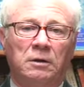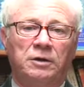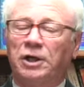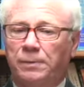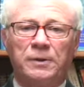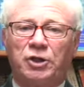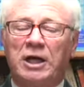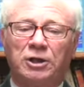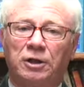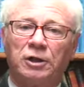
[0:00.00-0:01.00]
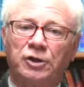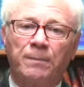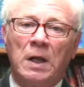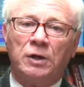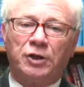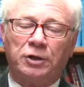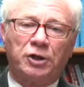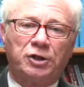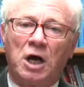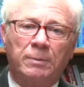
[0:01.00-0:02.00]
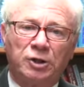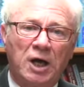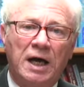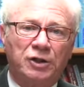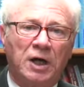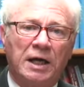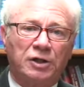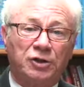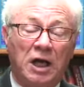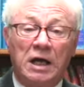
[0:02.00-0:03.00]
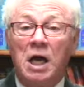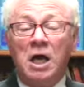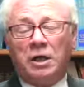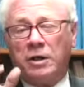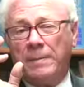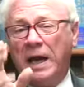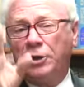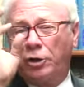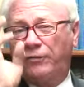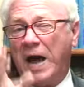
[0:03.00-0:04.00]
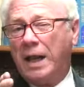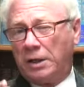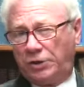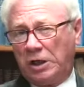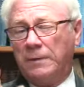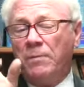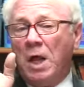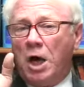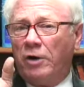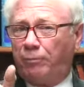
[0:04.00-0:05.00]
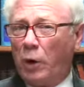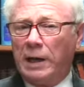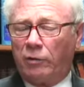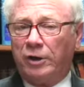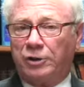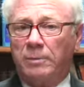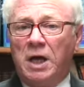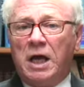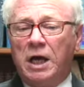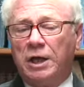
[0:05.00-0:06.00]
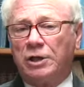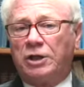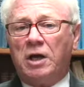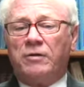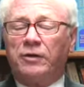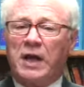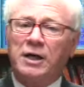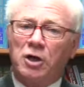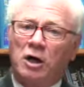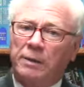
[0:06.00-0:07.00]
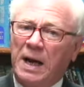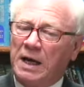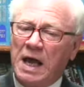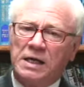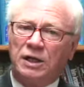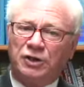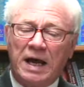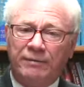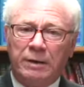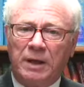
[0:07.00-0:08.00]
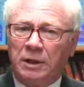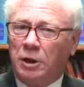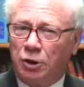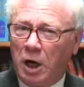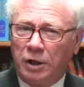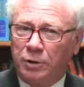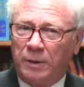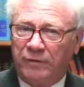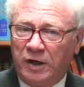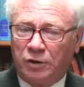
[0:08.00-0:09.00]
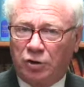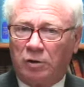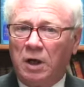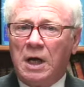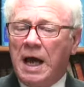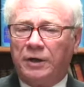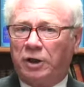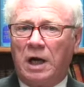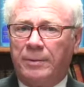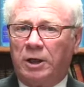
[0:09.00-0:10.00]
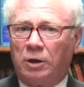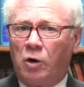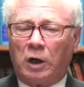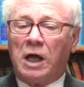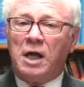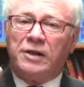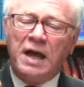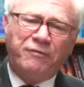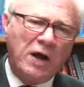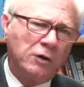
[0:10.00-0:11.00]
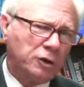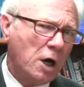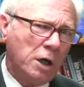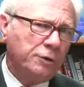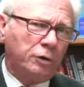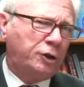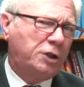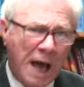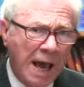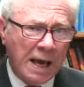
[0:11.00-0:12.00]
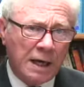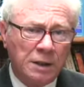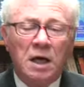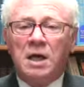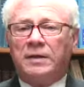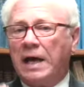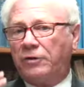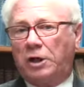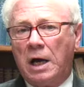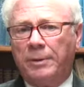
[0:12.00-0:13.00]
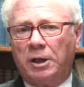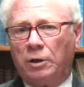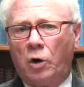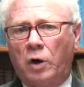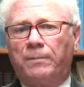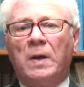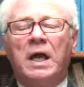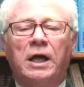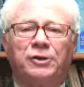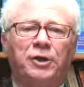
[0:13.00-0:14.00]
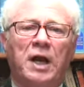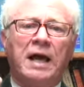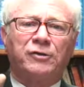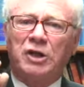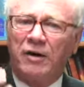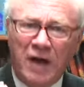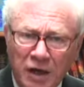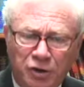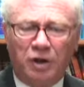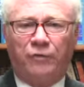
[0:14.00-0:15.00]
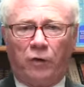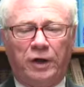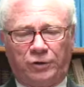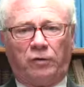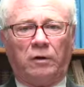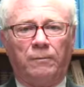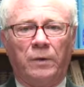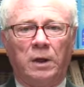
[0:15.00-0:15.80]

Dispensationalists such as Thomas Ice like to say the major fallacy of preterism is that they talk about AD 70 being the judgment of Israel at the coming of the Lord. They fail to understand that the coming of the Lord is the day of salvation for Israel.